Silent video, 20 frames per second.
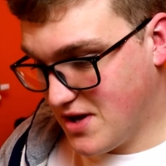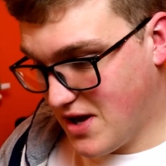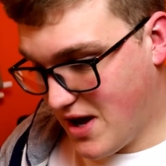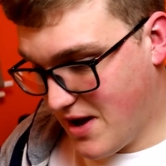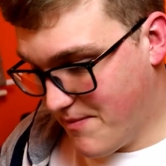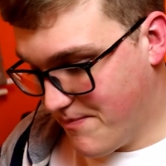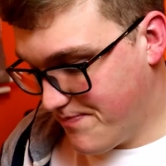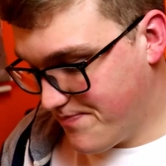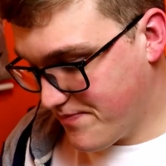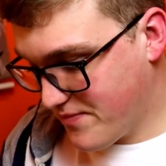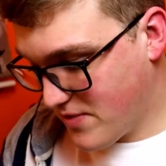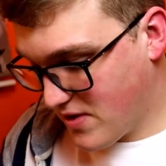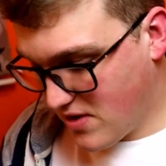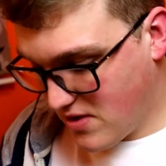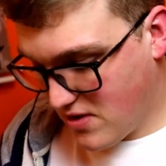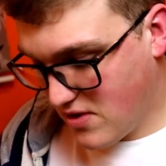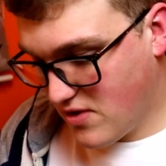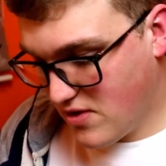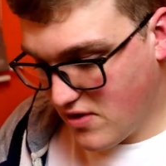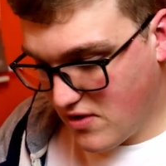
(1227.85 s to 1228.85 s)
Um,
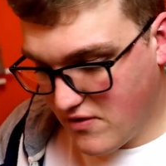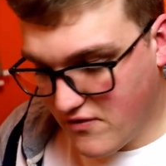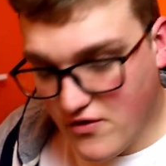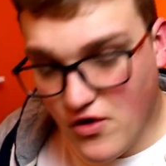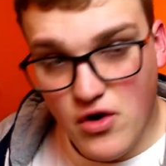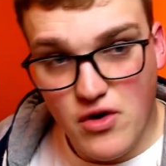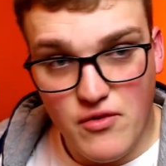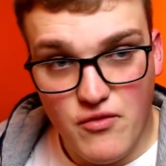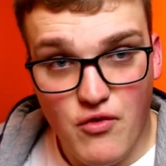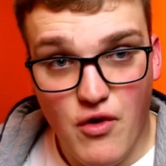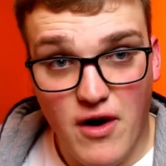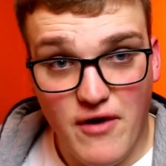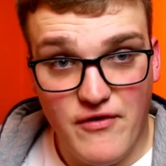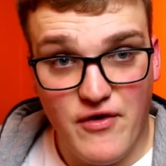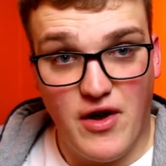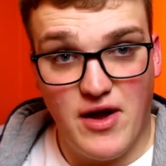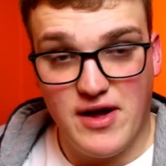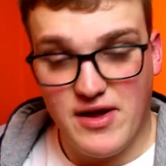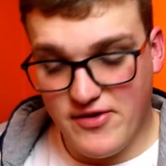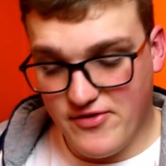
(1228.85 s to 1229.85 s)
you've got a rough
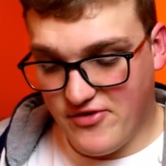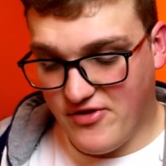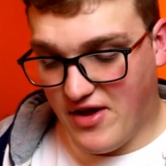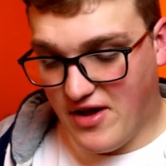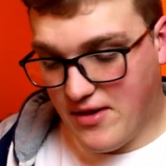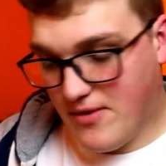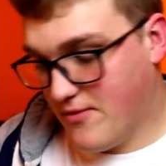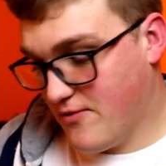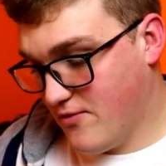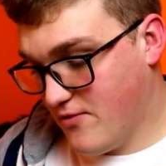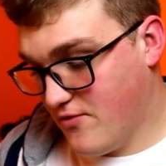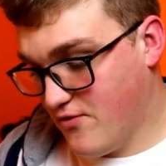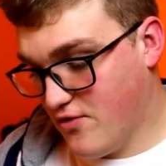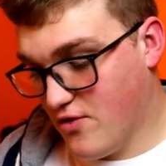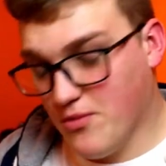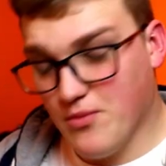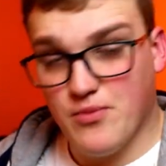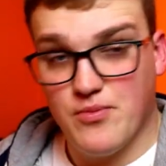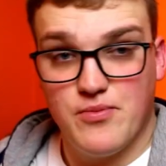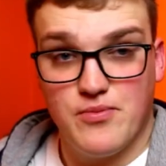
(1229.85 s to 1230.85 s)
height set
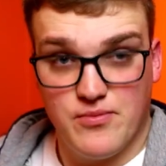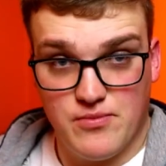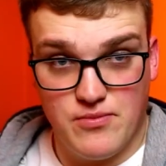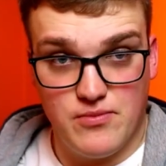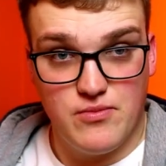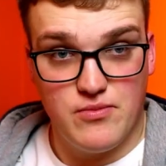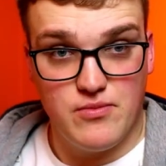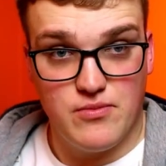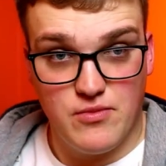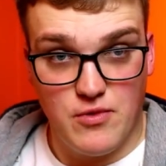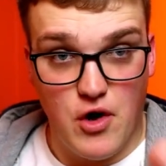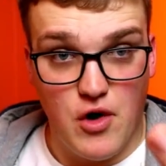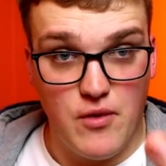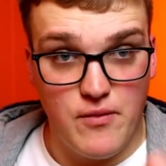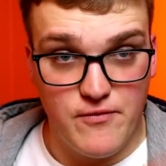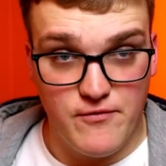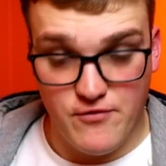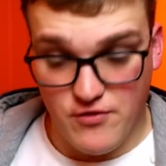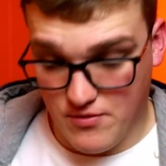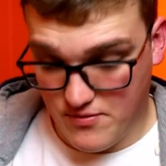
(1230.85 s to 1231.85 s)
from
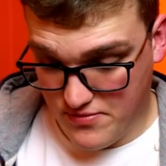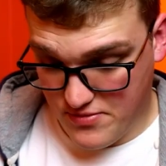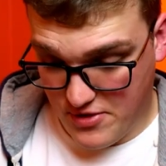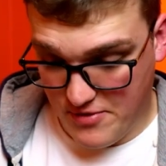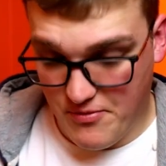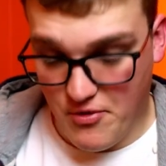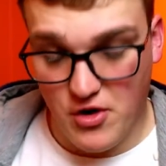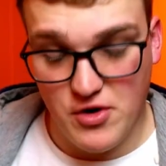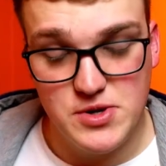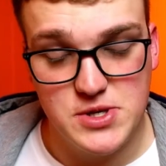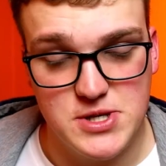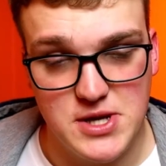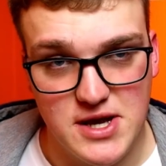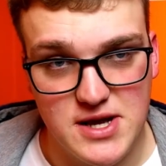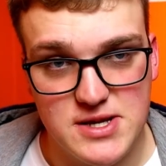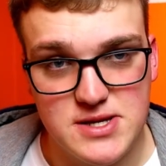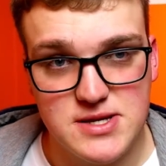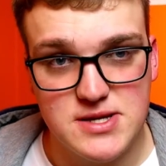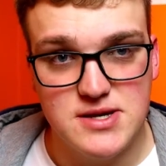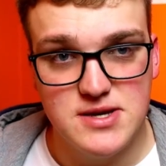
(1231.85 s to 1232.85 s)
from the
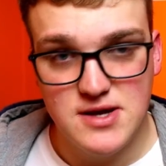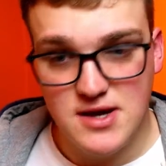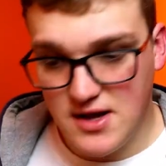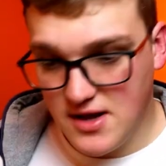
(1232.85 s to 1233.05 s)
process.